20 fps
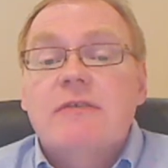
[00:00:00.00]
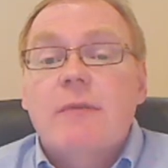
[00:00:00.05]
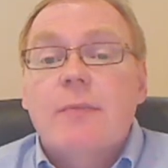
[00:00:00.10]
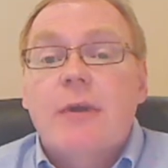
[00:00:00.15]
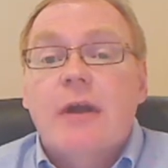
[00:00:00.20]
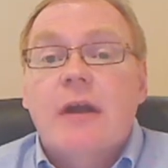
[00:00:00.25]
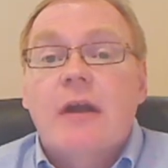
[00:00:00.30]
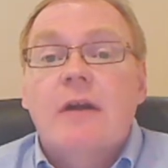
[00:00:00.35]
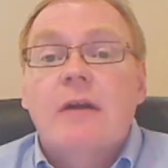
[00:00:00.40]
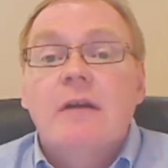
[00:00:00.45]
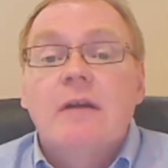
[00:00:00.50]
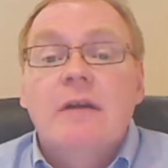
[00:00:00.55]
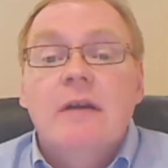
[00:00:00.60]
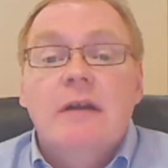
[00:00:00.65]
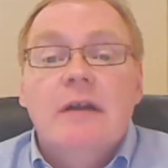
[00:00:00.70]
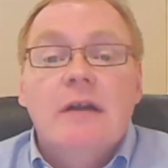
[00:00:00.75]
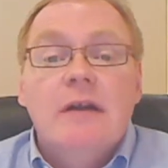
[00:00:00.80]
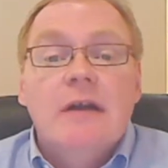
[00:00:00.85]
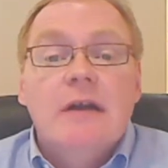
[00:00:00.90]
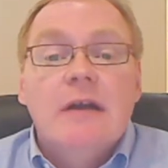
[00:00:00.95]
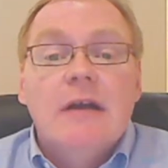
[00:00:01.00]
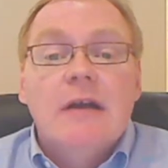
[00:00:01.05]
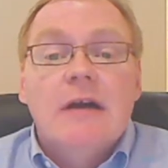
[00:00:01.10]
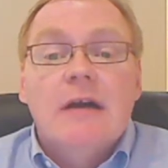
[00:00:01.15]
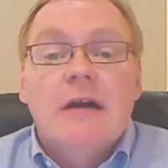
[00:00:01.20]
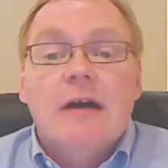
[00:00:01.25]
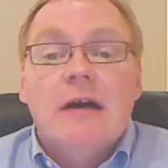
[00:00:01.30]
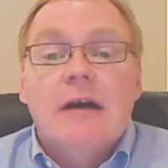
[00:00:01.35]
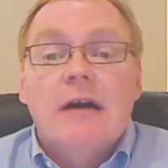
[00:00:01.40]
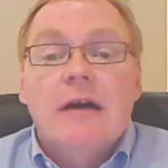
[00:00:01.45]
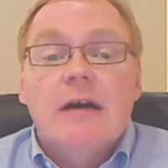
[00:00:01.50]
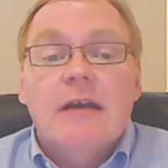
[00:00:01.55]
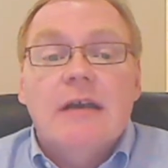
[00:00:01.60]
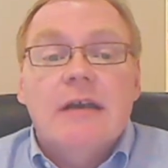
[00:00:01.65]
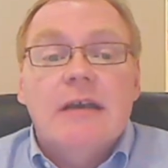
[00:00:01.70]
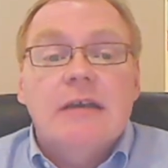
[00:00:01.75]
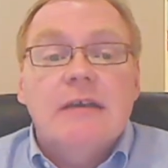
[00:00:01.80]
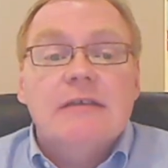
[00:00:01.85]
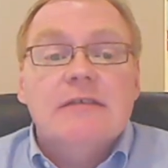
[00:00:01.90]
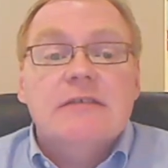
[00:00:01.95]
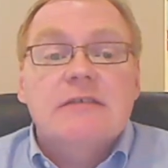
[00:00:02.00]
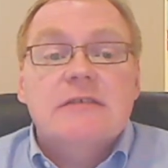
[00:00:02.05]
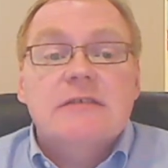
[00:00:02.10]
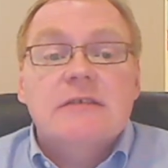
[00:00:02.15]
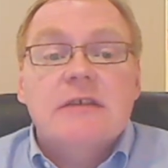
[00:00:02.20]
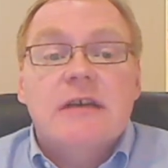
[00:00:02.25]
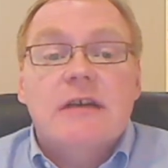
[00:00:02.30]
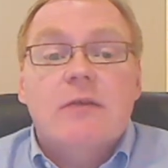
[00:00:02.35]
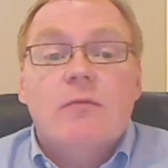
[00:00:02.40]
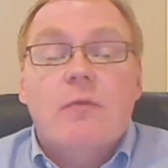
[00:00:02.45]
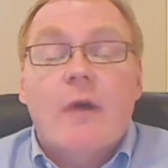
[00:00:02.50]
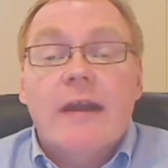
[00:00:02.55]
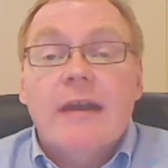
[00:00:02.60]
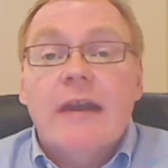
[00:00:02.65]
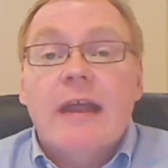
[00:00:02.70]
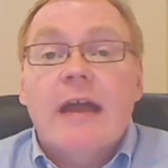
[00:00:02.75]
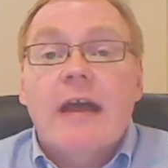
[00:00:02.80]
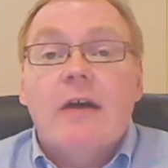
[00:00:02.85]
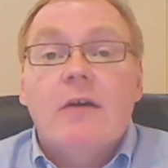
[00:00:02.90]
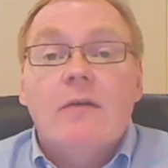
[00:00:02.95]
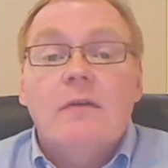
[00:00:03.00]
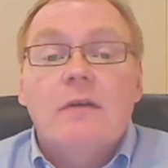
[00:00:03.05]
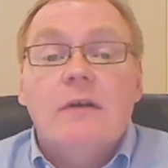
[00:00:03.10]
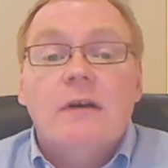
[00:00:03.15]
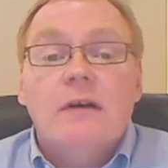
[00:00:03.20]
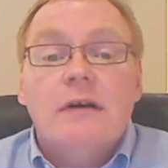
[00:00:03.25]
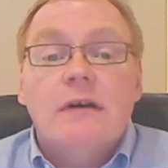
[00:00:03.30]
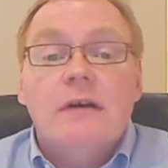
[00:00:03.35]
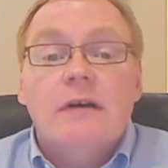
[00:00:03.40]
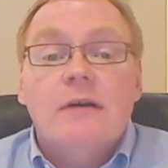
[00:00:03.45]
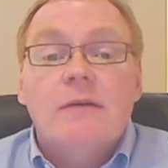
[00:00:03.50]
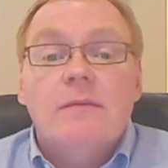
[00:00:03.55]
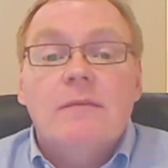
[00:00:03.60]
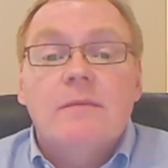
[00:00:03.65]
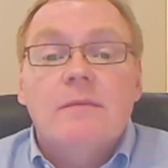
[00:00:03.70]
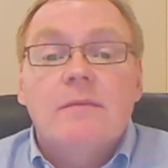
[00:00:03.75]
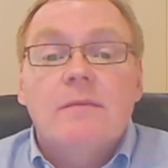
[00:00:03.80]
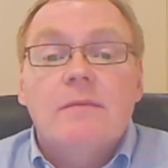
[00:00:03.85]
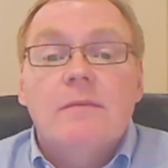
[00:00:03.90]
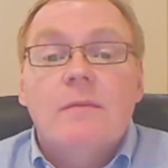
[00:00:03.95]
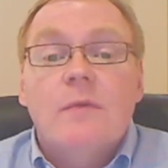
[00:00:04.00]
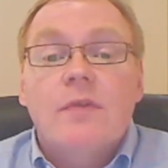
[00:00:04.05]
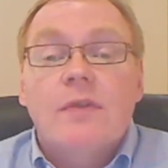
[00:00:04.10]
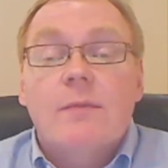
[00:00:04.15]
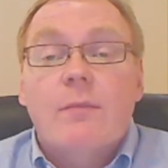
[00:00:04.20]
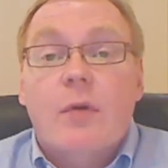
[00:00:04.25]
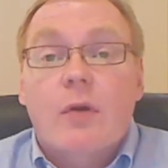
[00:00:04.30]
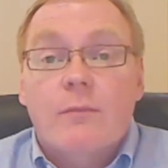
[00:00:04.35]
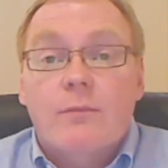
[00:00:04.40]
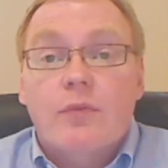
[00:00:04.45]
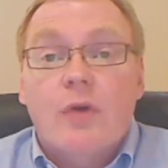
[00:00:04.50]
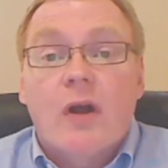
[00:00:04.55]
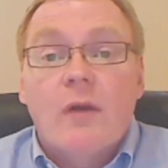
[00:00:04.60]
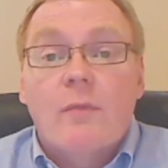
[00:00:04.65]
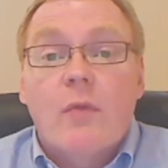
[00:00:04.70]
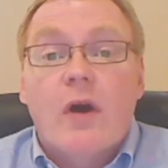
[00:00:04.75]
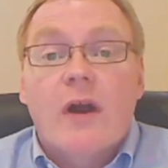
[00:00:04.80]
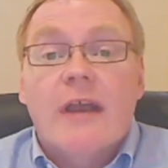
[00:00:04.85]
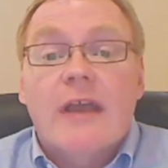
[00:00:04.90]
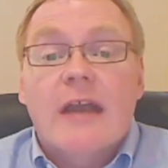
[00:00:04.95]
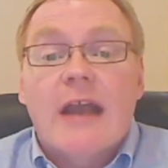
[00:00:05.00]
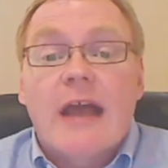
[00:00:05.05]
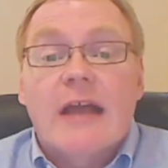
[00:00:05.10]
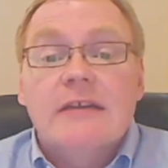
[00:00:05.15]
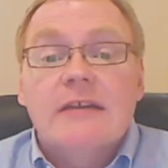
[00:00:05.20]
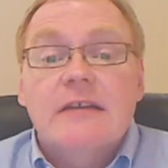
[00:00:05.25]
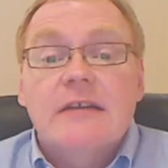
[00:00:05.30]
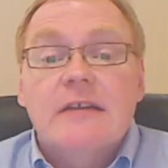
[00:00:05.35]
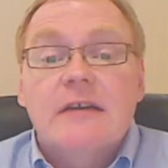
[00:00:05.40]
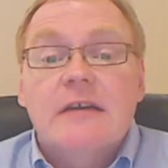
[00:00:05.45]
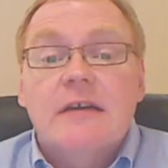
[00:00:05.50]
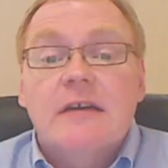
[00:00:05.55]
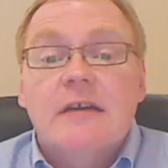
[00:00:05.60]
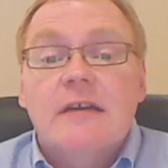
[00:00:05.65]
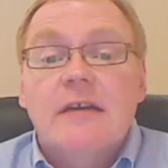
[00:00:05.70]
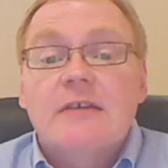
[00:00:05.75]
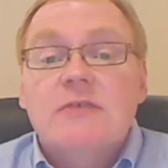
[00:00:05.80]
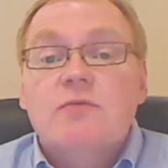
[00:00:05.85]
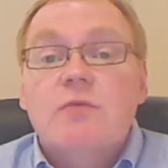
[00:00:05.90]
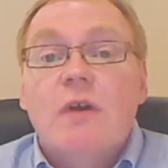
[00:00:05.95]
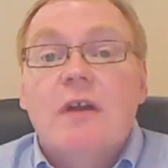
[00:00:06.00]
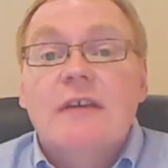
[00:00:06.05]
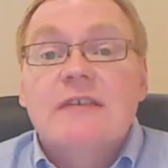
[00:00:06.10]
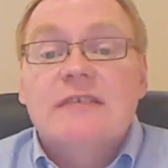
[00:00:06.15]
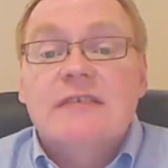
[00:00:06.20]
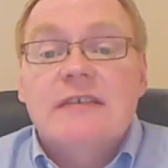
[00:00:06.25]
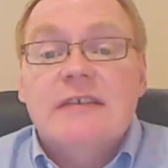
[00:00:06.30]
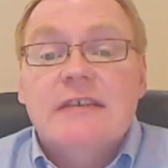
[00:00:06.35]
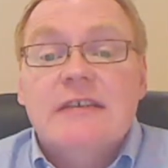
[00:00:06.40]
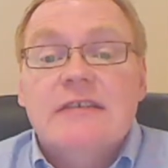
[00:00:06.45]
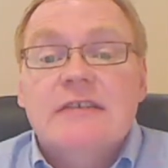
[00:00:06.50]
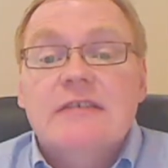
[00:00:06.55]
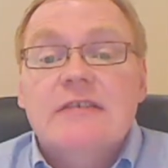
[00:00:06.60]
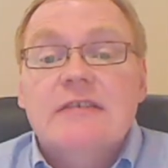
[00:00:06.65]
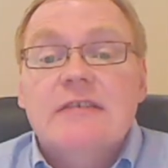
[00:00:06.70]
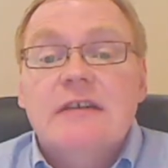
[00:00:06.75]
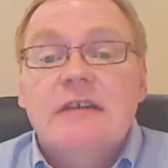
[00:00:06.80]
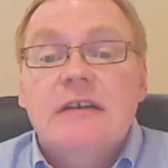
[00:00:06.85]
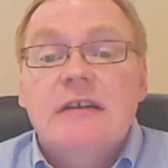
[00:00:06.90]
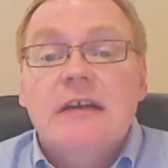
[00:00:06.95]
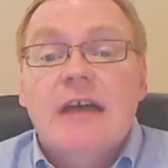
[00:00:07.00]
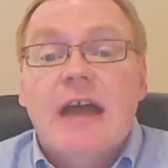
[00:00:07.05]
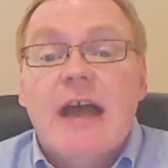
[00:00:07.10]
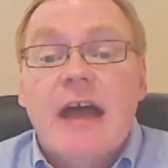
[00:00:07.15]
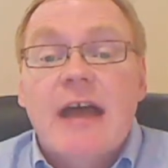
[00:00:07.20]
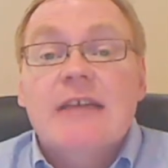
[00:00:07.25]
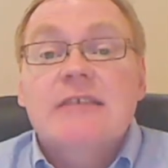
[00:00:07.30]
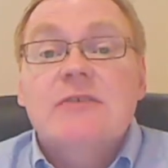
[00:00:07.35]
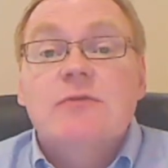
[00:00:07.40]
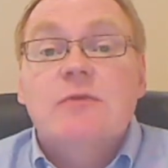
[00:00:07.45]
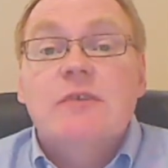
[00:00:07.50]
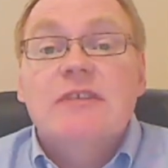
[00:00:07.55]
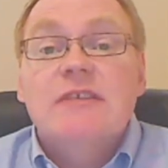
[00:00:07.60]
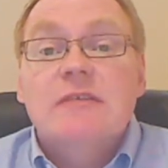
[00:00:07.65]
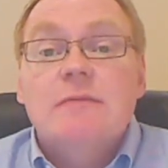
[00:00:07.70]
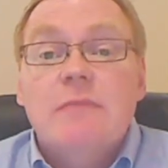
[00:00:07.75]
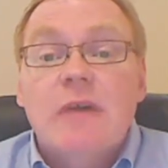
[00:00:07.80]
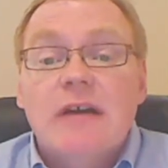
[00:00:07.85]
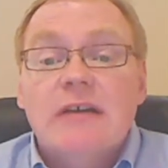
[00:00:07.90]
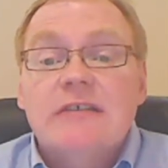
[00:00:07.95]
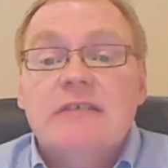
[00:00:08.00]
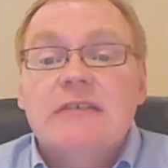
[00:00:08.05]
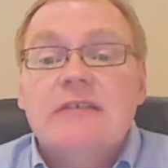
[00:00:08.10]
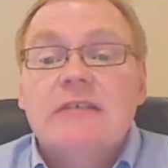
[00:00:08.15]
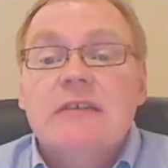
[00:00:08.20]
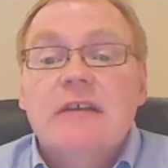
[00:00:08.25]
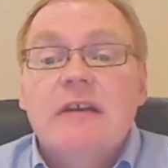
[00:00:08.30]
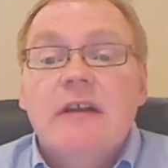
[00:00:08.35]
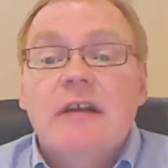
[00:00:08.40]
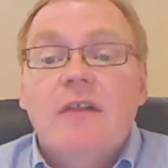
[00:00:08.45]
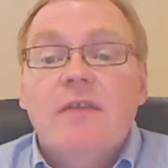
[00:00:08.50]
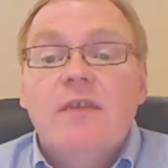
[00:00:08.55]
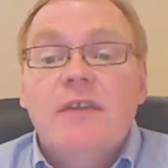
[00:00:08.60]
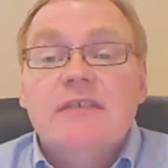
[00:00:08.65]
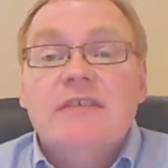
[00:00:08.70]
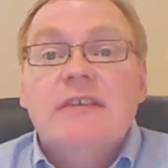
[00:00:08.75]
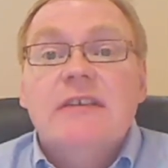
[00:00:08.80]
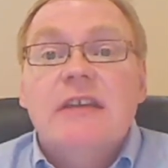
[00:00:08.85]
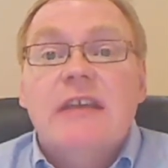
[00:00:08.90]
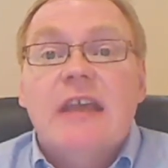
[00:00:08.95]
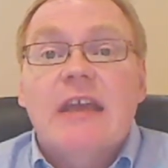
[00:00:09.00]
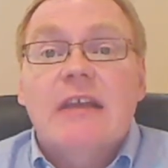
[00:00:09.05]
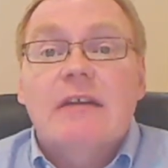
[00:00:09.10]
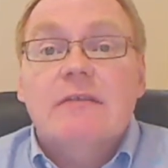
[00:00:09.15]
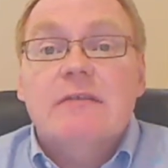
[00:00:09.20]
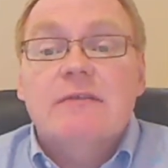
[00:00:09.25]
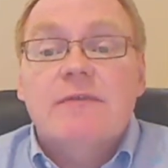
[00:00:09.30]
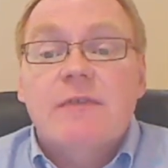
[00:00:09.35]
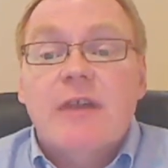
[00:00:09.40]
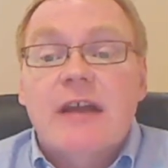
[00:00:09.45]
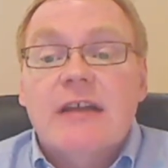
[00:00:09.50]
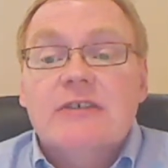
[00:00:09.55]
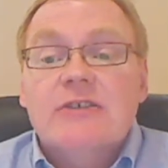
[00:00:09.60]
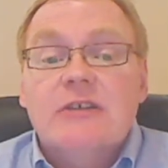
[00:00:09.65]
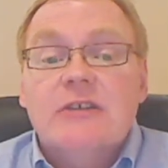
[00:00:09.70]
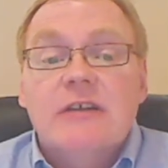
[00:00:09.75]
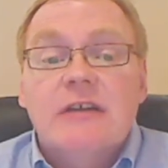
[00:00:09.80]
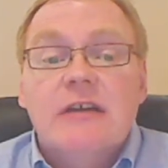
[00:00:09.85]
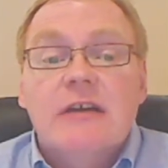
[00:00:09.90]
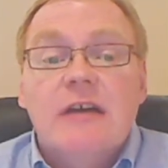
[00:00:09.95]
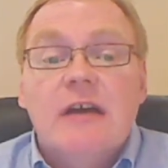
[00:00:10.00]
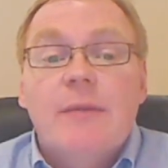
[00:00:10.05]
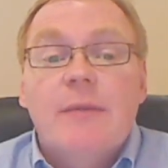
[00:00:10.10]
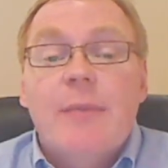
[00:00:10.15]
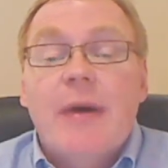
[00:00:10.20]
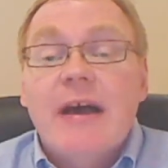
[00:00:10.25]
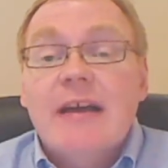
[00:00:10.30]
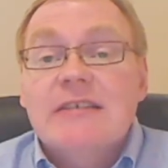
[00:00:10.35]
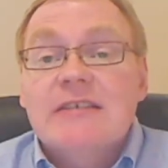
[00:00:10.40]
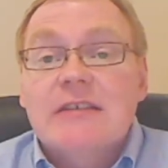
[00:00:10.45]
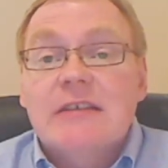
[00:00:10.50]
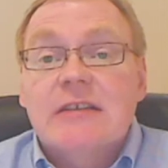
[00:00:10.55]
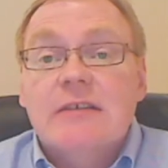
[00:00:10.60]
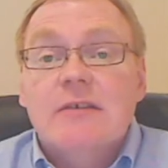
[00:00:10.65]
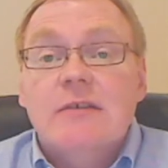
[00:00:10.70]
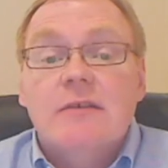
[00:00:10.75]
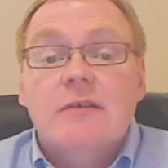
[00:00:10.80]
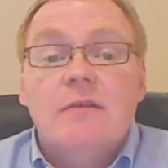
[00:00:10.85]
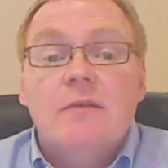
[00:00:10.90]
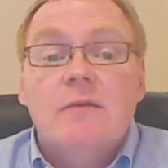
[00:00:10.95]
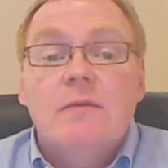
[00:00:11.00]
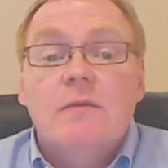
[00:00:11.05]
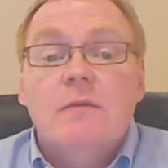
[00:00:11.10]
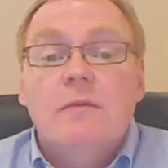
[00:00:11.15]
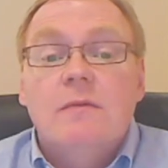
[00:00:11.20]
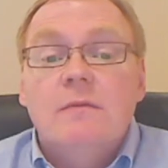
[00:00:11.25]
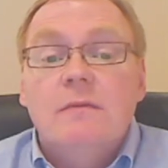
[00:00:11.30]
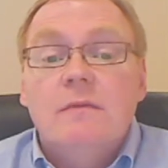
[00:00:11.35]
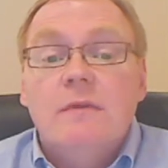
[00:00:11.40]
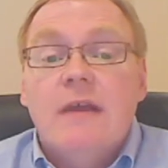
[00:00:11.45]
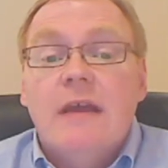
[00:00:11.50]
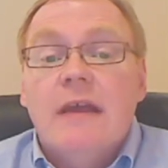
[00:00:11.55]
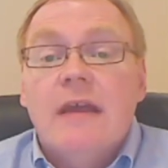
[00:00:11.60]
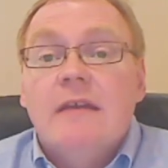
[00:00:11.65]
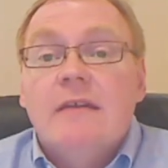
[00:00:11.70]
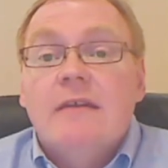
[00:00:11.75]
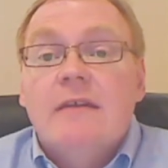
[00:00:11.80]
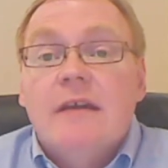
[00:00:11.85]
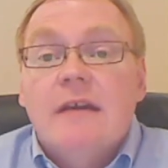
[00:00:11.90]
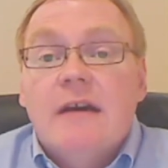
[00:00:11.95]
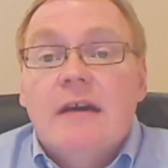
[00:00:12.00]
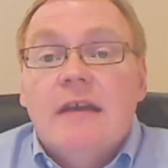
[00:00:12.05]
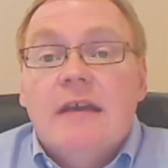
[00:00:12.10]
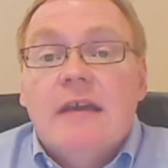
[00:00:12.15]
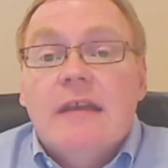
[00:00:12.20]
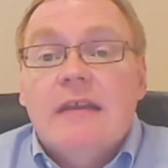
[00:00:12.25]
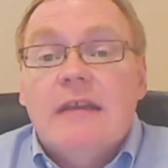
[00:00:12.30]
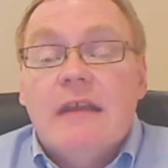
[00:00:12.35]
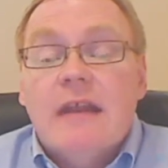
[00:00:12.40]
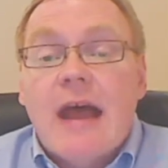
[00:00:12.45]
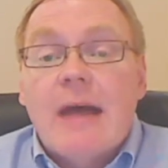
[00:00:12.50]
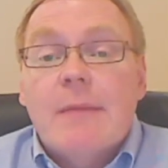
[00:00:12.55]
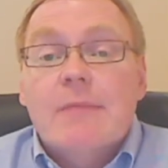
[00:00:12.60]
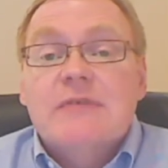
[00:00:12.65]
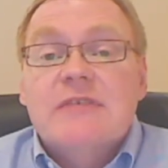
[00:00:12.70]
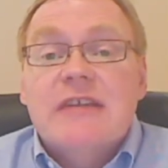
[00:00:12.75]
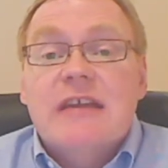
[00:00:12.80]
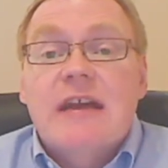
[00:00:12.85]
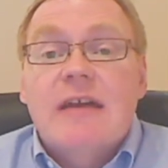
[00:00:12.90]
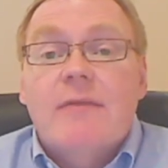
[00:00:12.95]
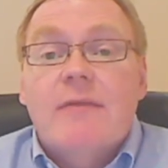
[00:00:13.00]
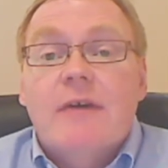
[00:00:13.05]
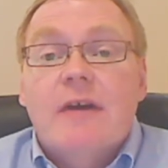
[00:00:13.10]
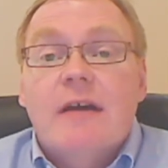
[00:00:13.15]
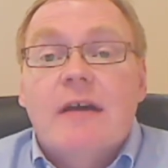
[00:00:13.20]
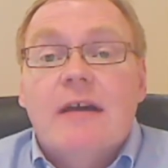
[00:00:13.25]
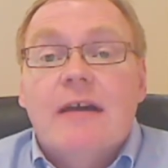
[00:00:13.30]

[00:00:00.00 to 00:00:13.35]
of the pair, is right now, with the broad market acting as well as it is, has in recent months, this indicator is flashing a buy signal. And it happens to have